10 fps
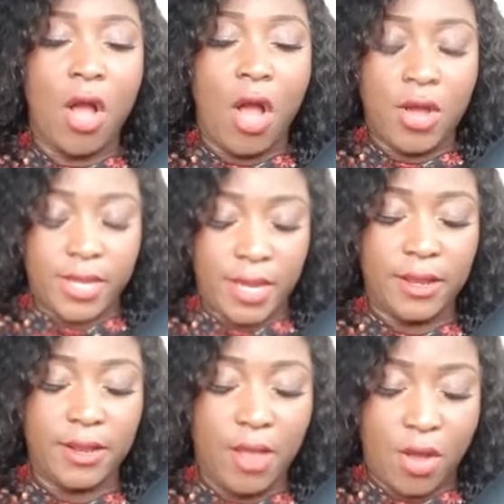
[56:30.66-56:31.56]

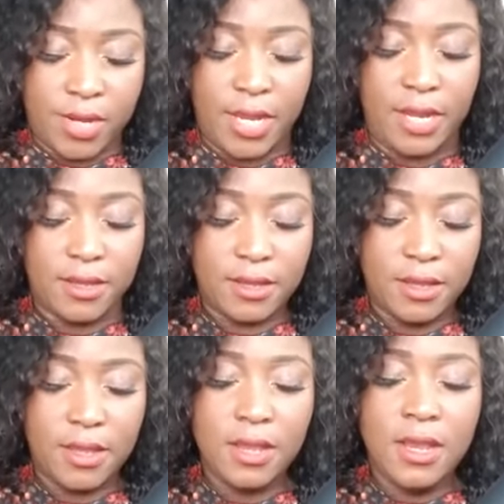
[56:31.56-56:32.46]
Okay, okay.
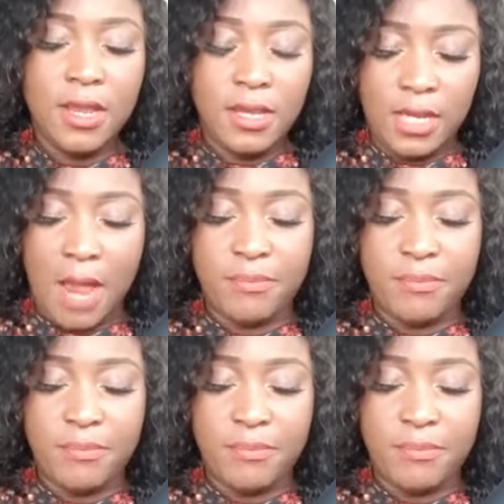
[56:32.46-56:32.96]
Yeah,